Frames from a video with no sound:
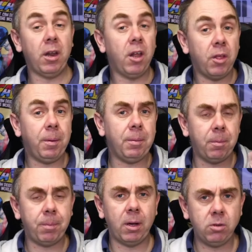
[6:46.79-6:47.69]
and other people
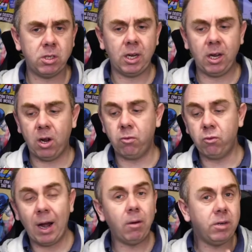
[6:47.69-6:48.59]
posting
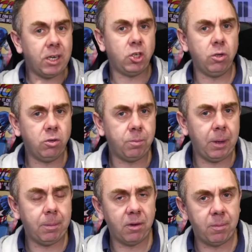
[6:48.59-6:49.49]
around issues
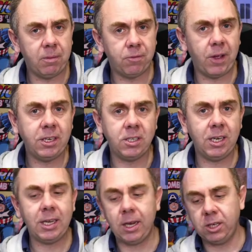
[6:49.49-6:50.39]
people have been
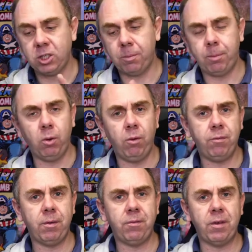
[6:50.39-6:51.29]
facing, getting support
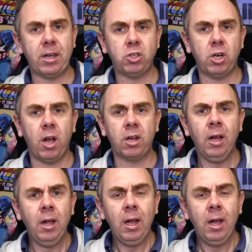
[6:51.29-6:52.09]
from Fat Shark.